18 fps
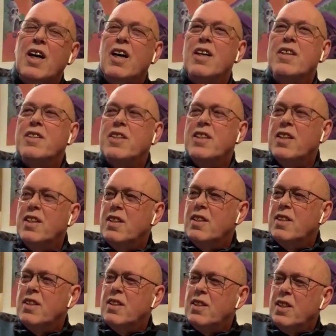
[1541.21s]
I
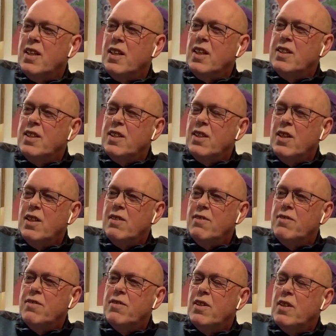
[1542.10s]
think that
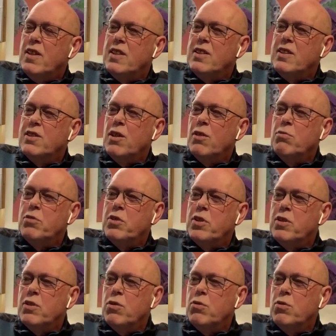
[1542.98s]
have had
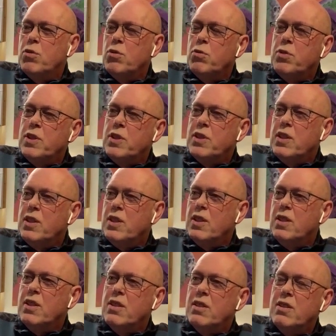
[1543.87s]
something to do with
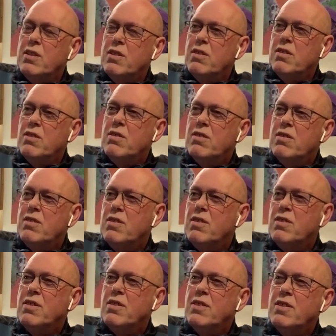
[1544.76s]
the,
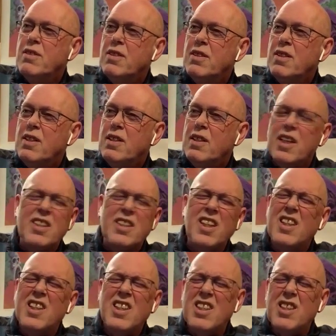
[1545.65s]
I
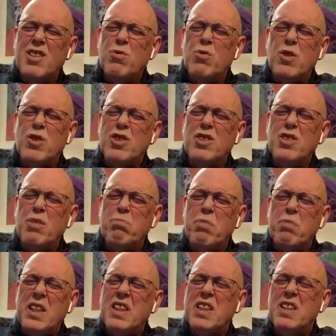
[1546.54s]
think it was a
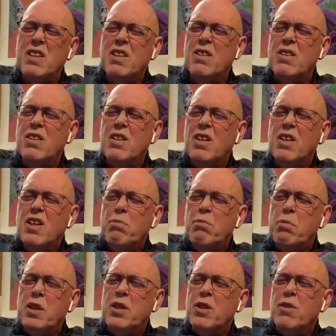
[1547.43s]
bit, uh,
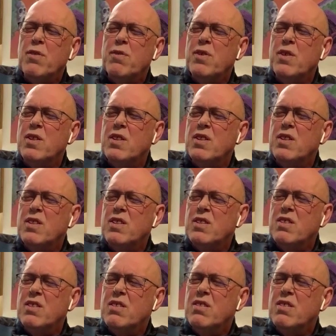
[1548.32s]
bit of an,
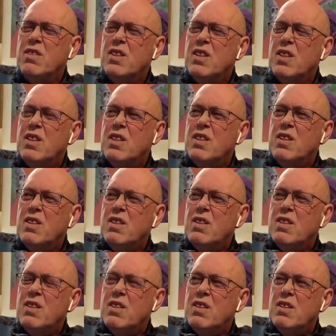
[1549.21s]
uh,
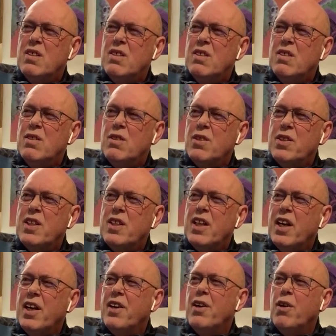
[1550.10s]
not
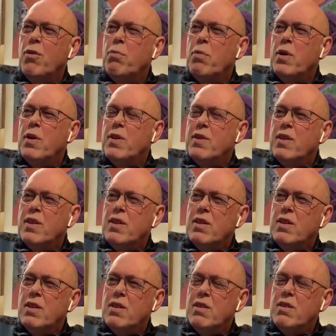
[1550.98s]
an error, but
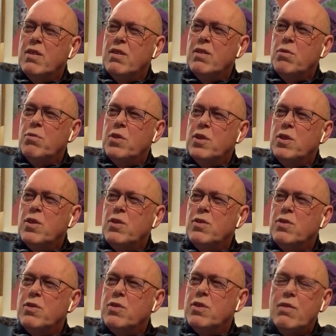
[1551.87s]
uh, we
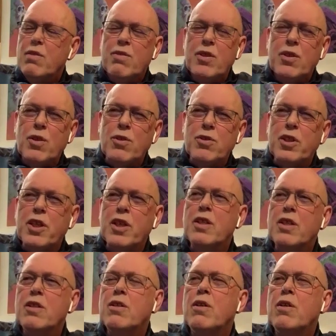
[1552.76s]
don't we don't
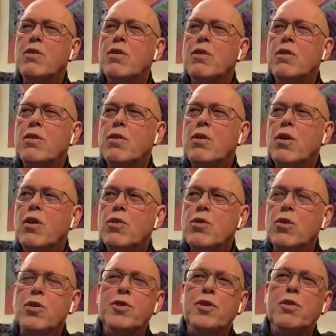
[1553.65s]
think uh,
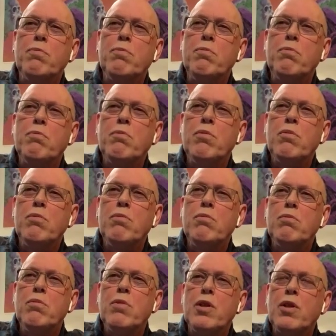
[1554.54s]
thought it
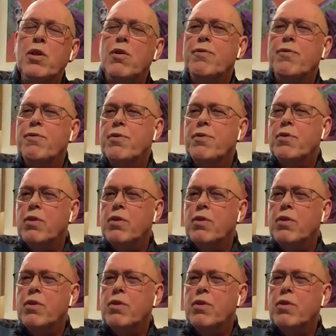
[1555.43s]
enough